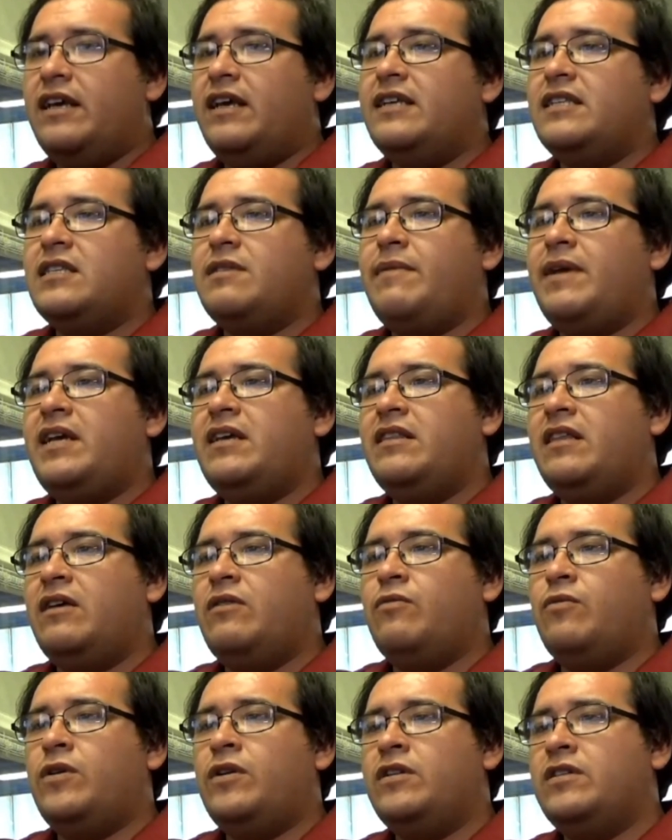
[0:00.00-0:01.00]
estimated that
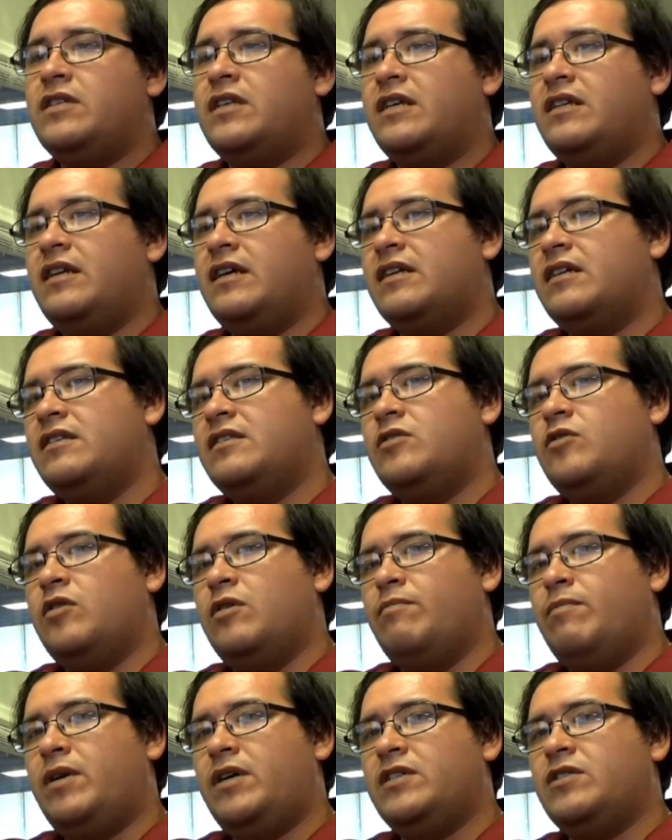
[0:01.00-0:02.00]
wallets connected to
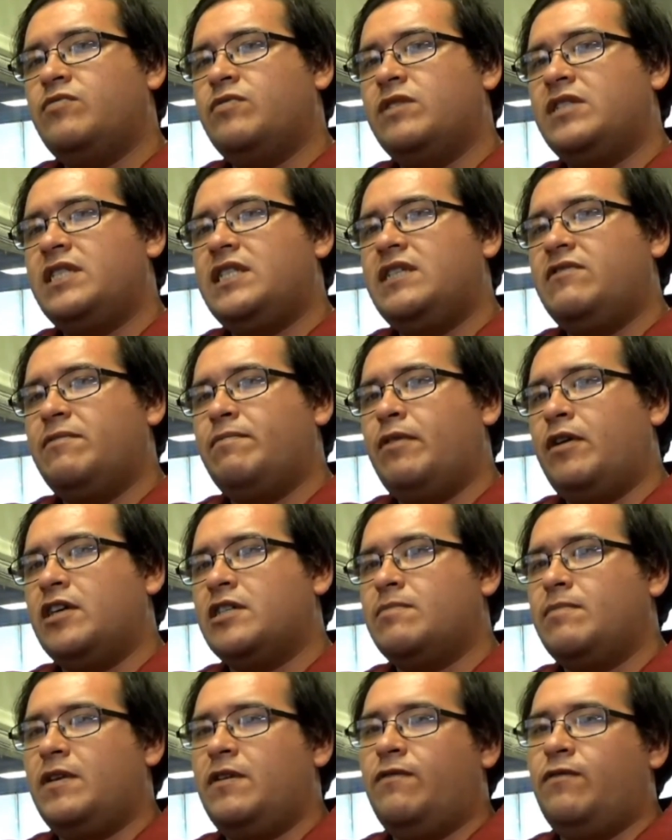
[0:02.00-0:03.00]
Hamas received
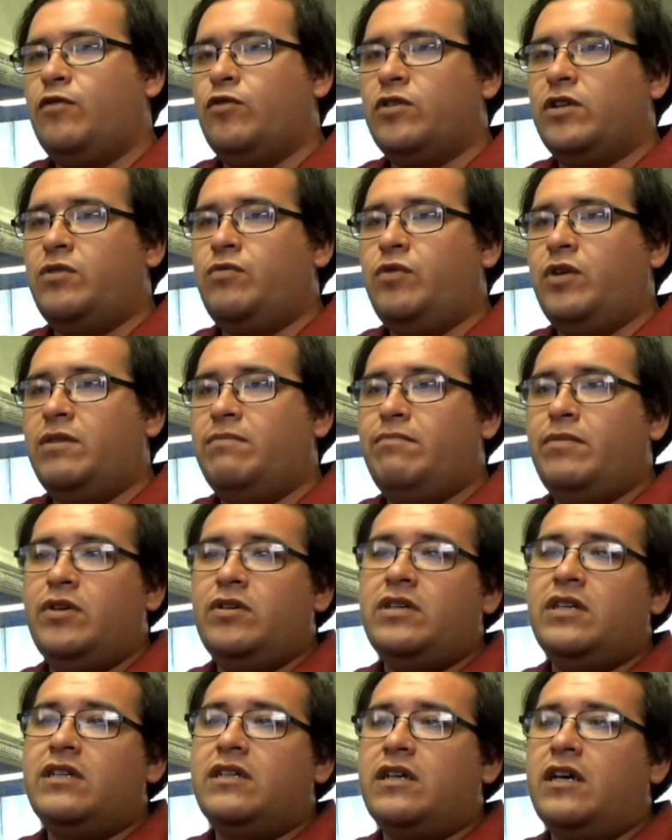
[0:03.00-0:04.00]
approximately $41
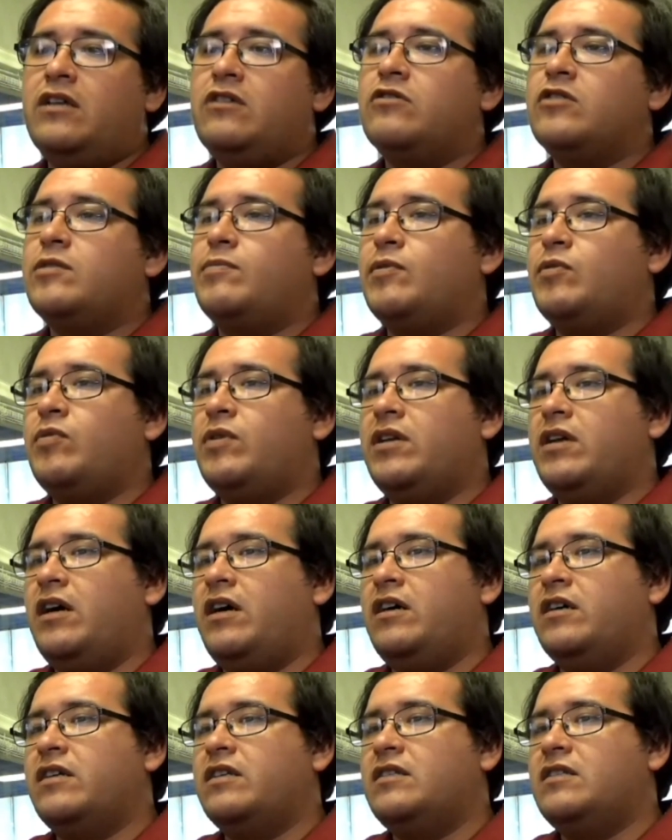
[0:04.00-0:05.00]
million between
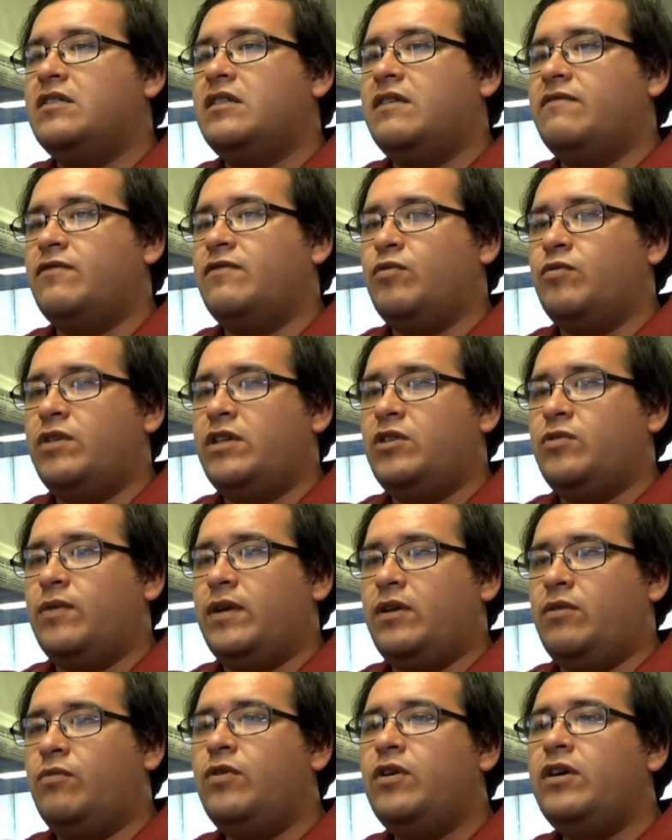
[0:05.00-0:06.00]
August of
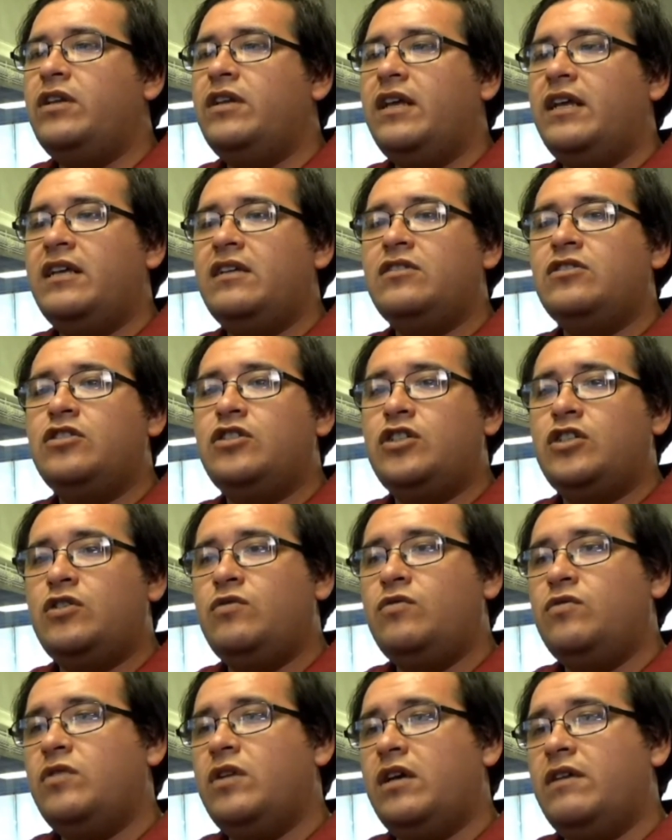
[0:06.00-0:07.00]
2021 and
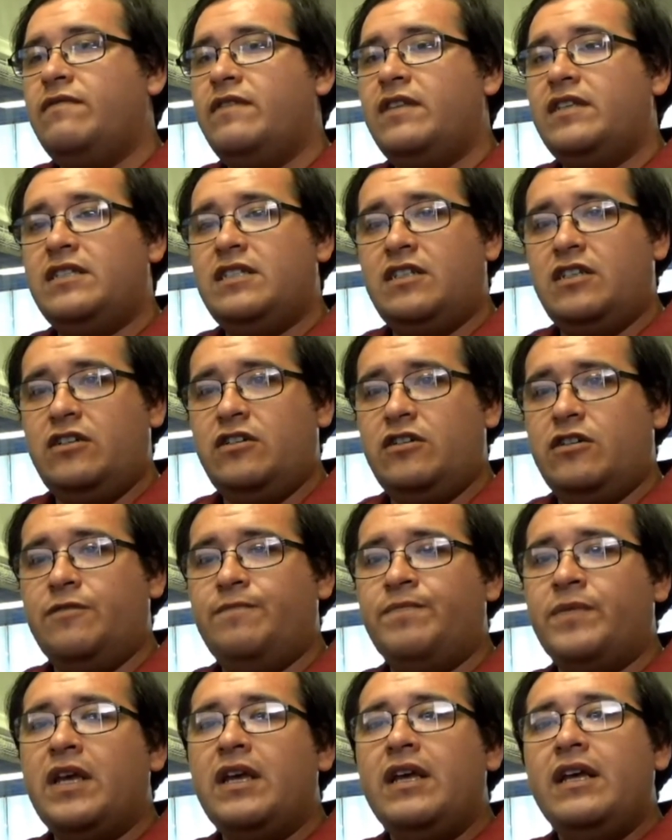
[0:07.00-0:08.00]
June of this year.
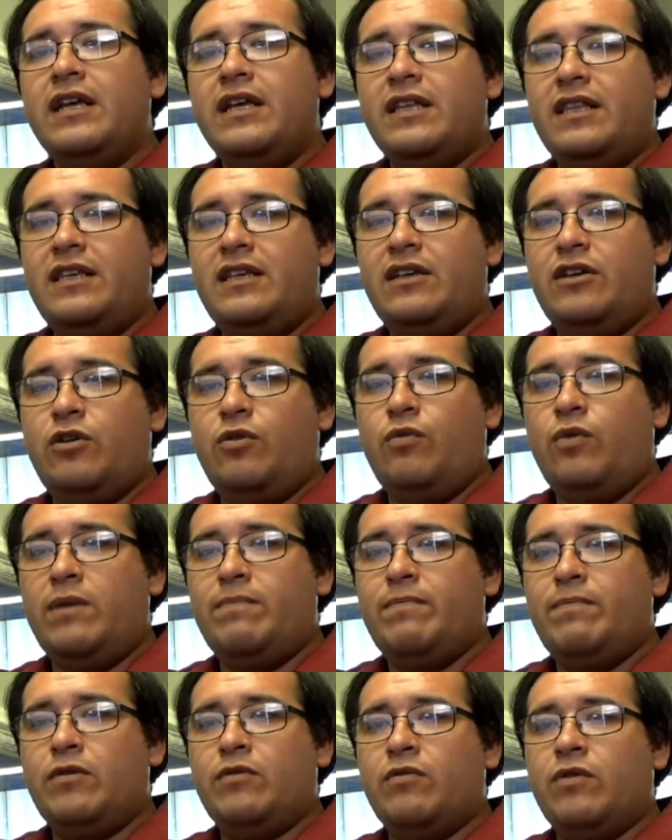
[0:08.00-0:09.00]
The
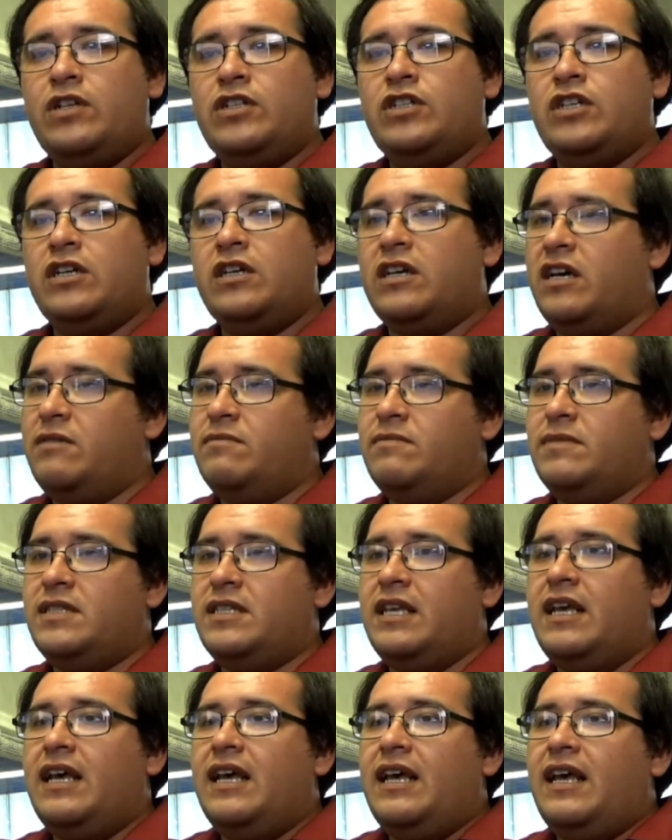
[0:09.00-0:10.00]
cooperation
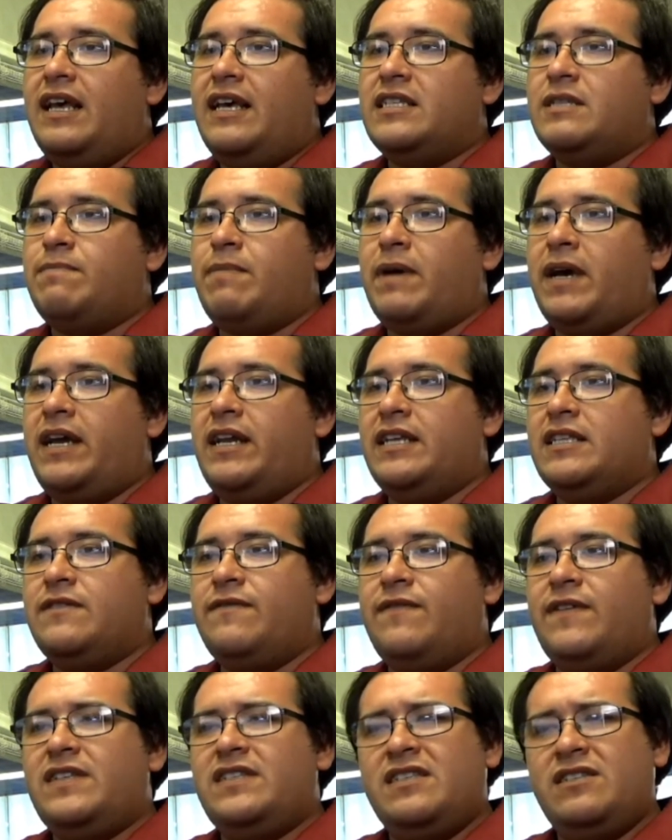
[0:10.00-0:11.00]
comes as Binance
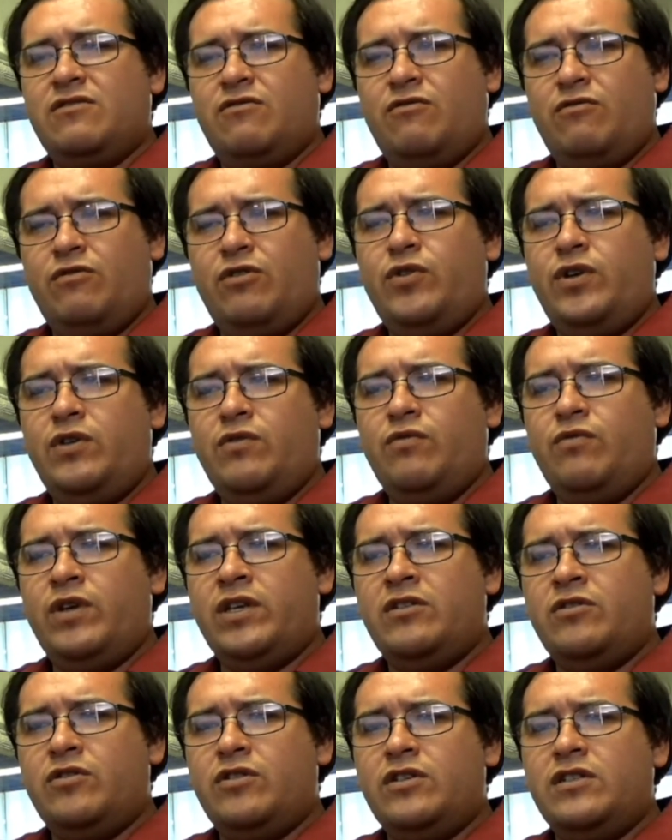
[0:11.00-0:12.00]
faces growing
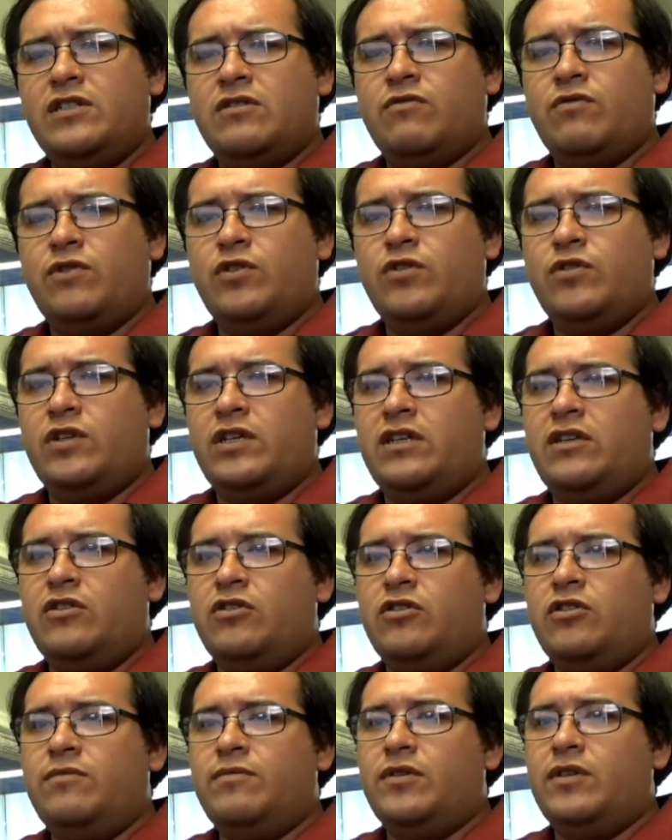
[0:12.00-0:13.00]
regulatory scrutiny
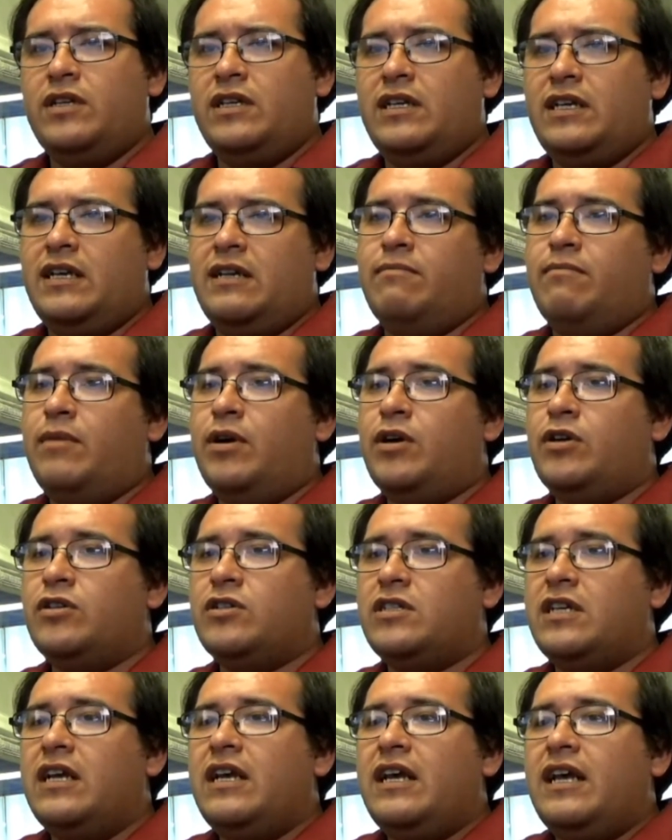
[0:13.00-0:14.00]
globally in
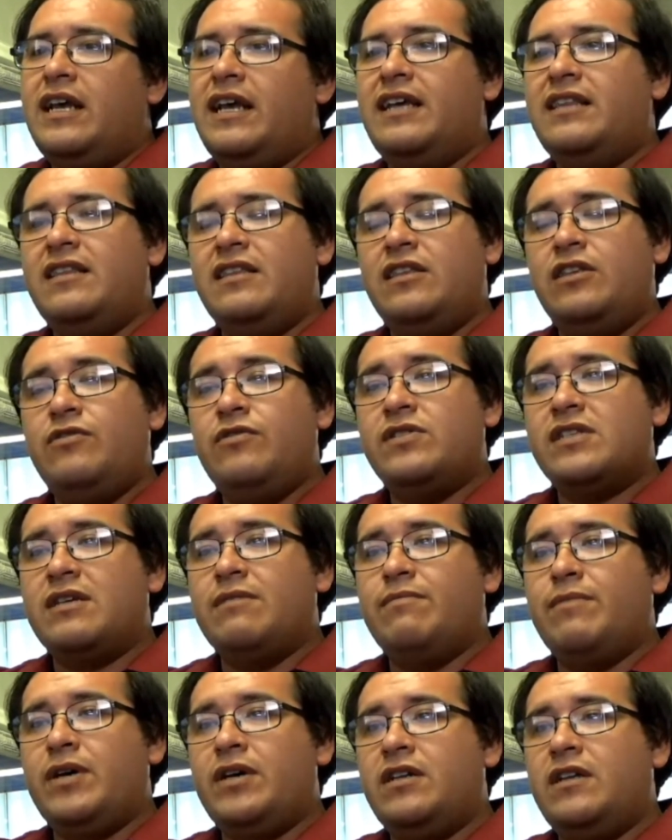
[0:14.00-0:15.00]
March, and the U.S.
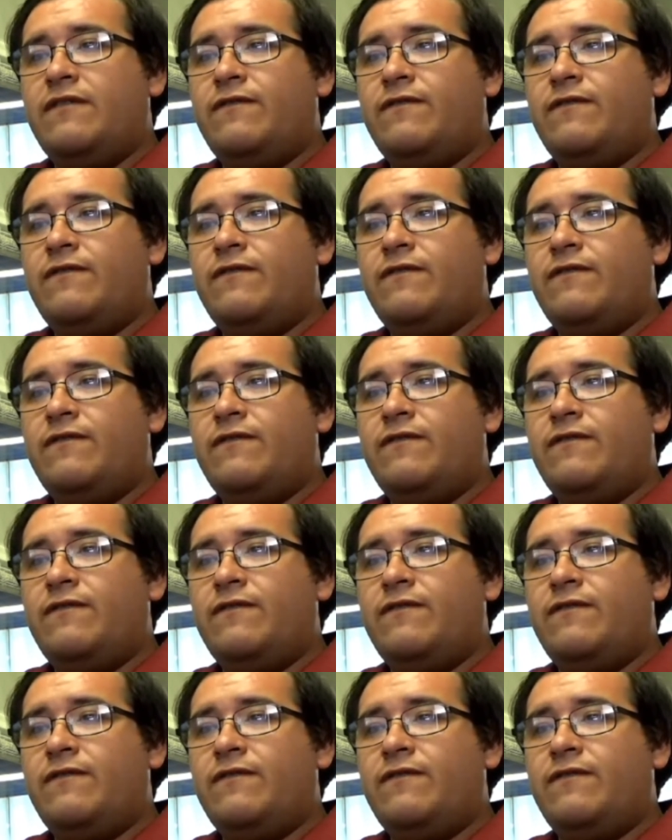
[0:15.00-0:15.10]
Commodity